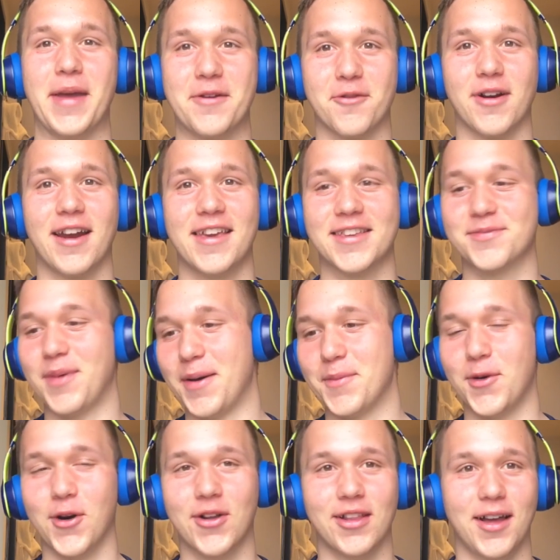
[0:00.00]
been released
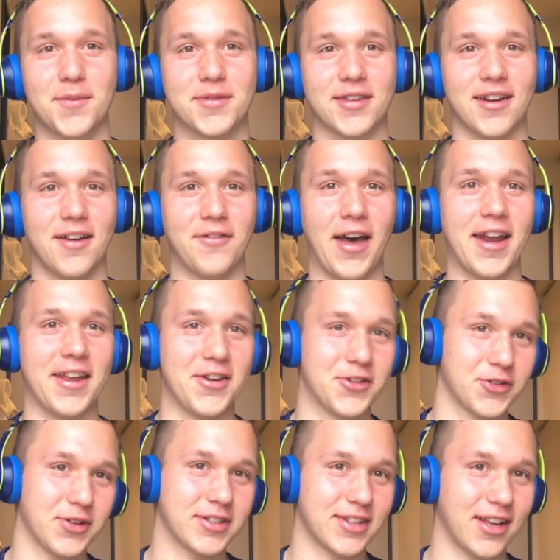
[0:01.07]
by more clubs than I've had
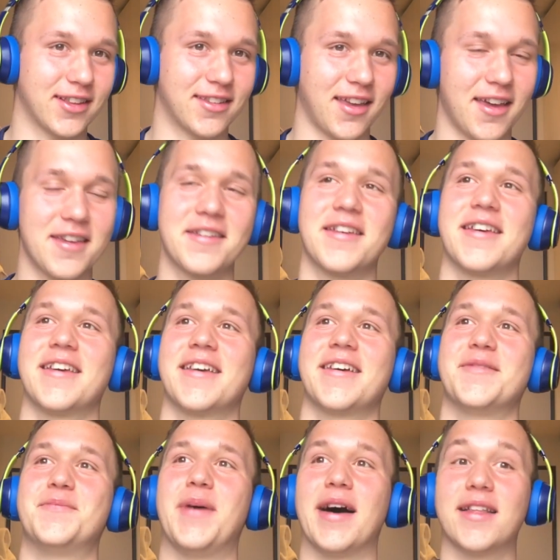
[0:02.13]
injuries, I'd say.
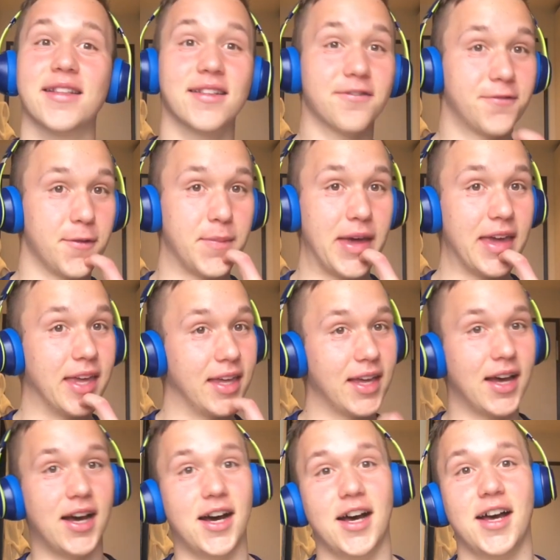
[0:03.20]
But for
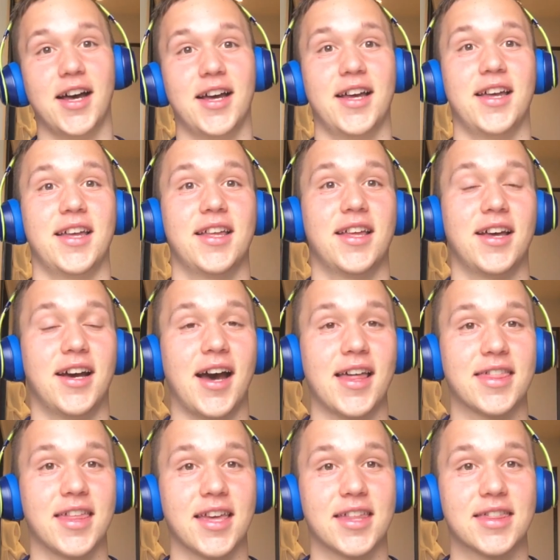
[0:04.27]
me,
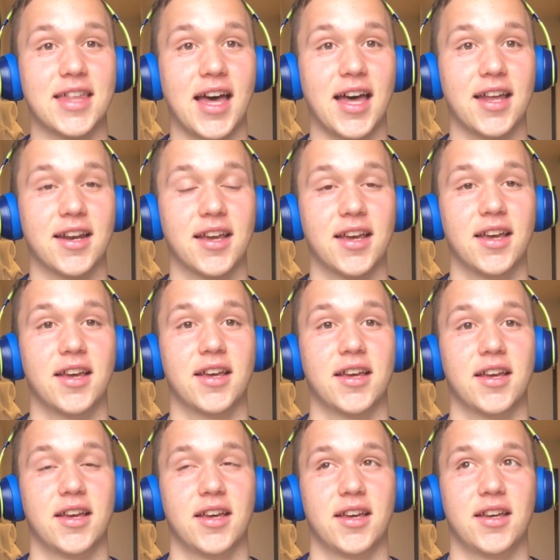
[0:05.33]
I think that
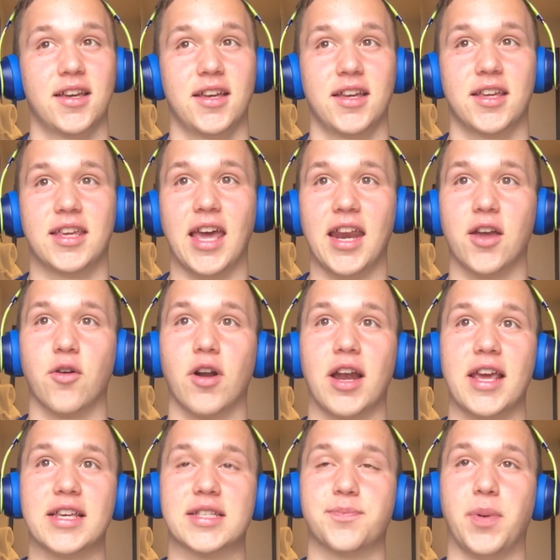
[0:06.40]
getting
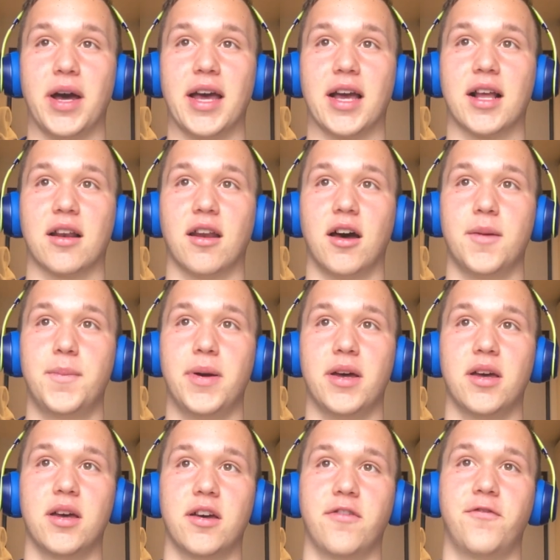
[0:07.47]
released by a club,